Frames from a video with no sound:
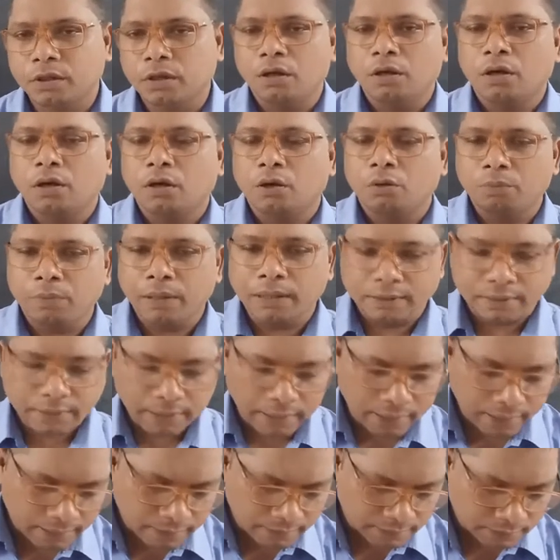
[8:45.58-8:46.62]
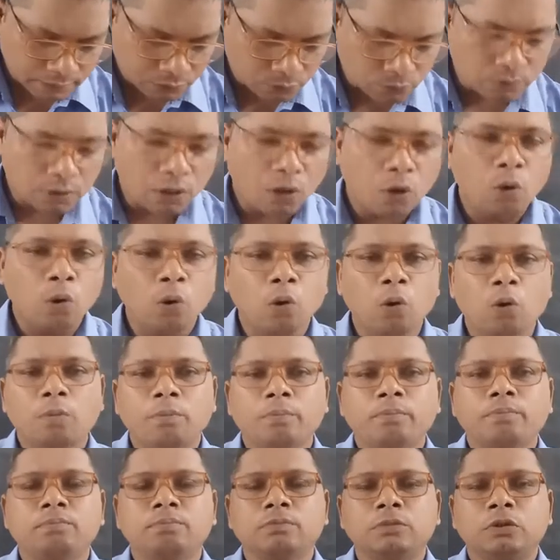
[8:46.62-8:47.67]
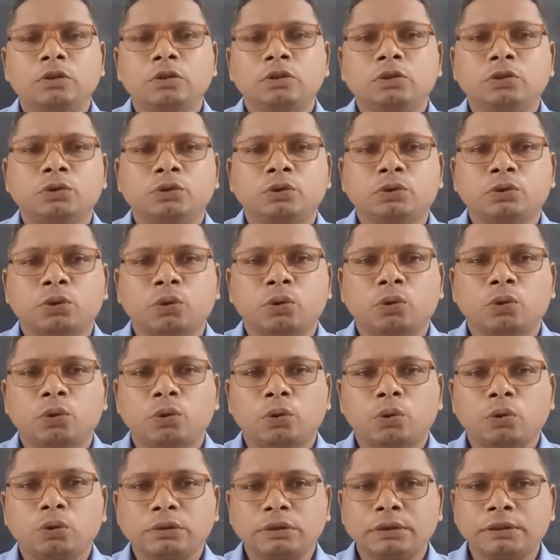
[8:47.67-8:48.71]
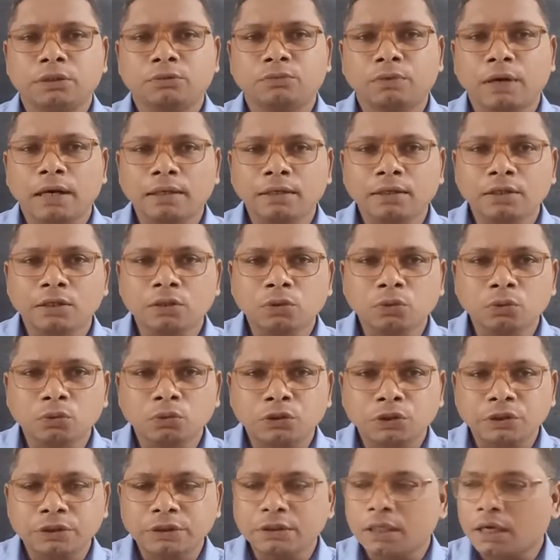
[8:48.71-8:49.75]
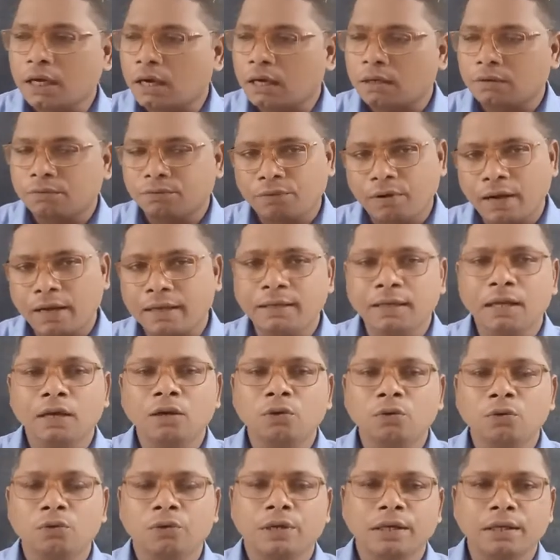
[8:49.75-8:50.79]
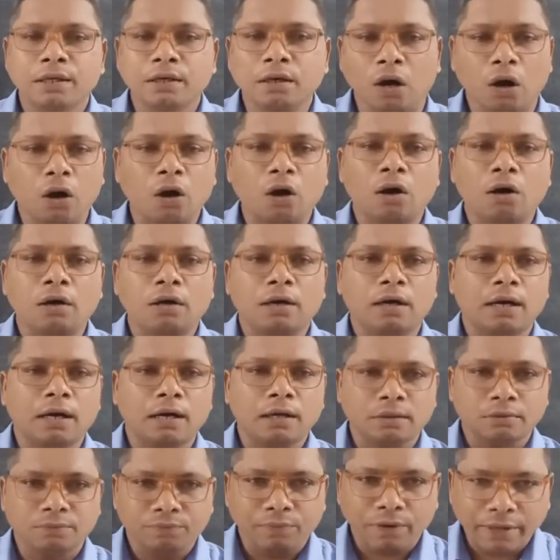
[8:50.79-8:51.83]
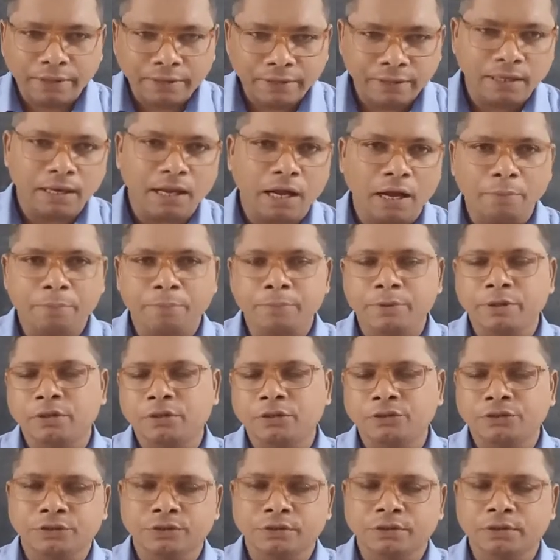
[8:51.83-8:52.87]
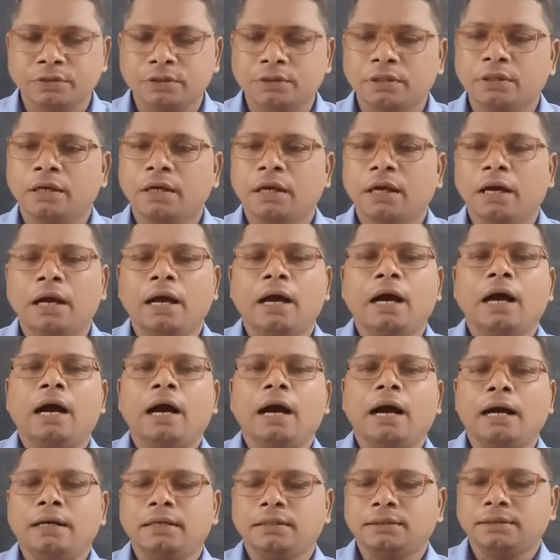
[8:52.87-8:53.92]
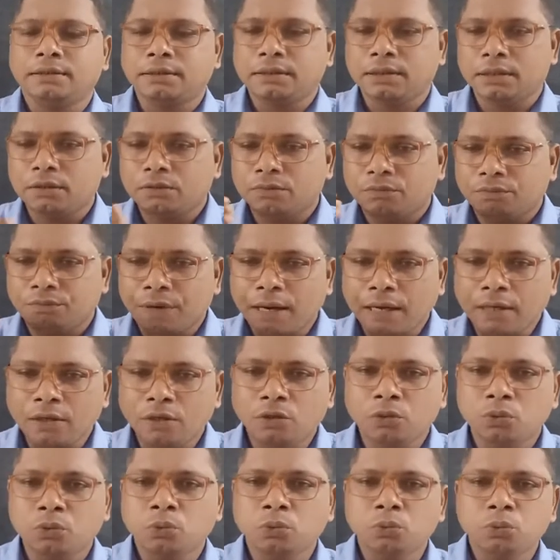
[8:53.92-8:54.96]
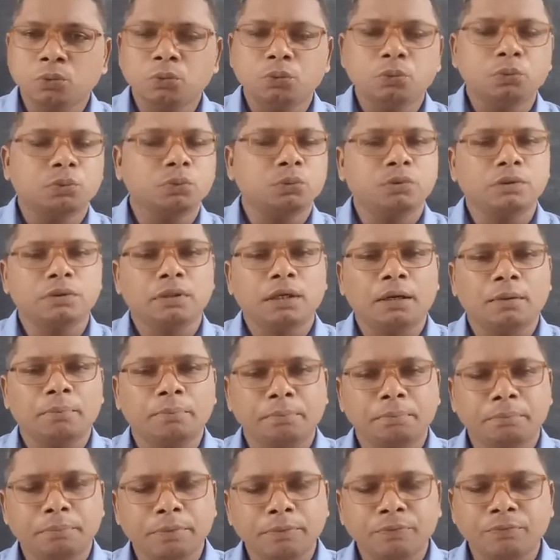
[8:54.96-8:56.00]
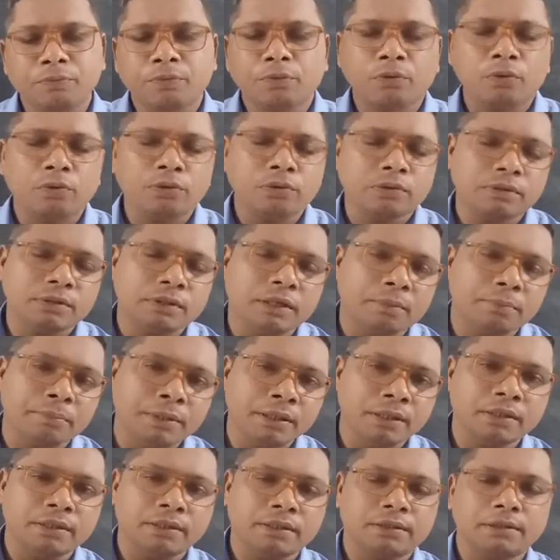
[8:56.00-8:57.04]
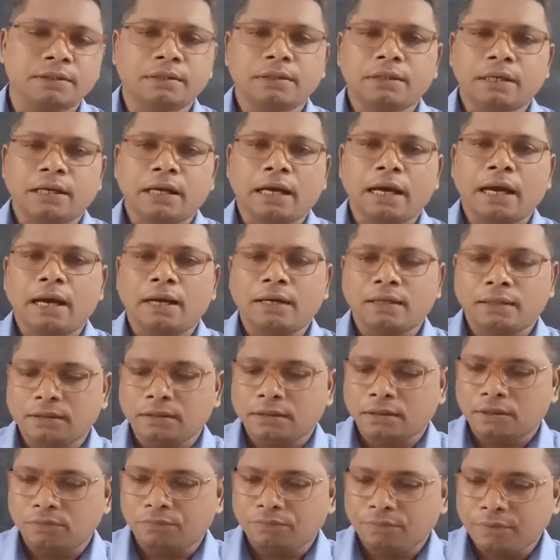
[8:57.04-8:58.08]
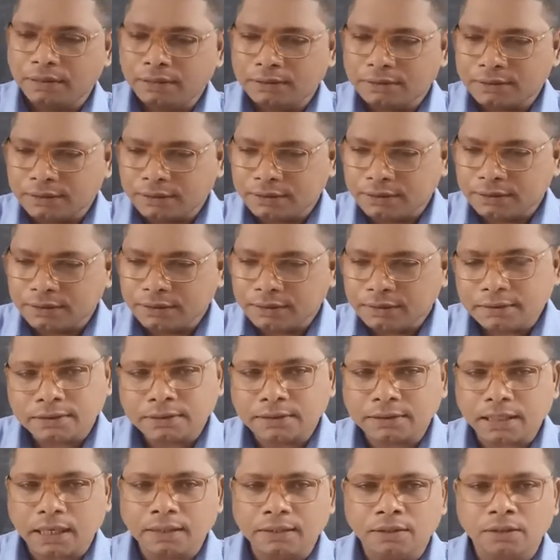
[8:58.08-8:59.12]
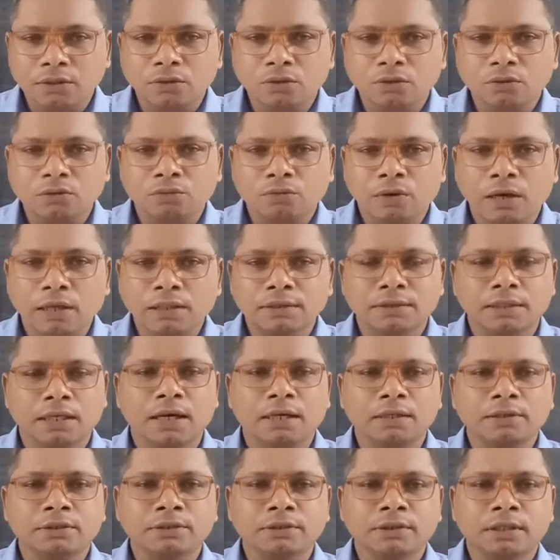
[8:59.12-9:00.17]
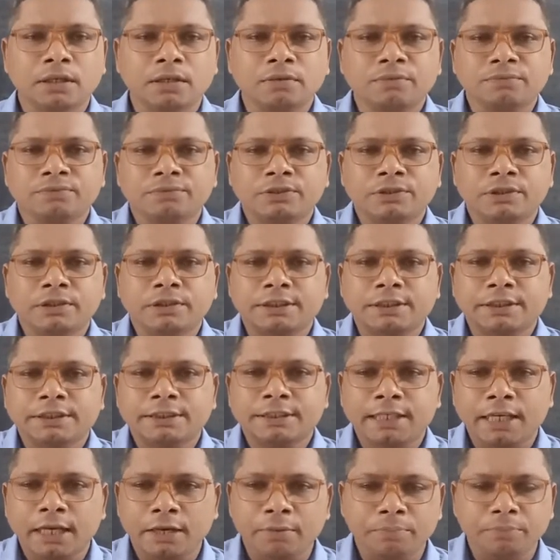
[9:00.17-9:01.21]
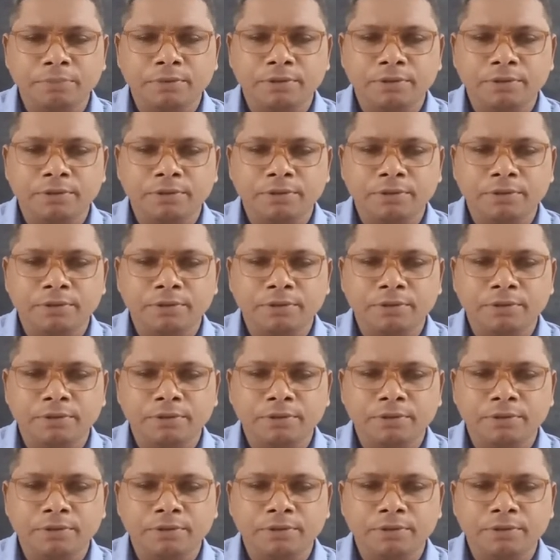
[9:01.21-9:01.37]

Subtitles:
When they reached to the home, so she wanted to see her final looking or her final appearance, and she went to the before the mirror, and when she started to watch herself, she screamed,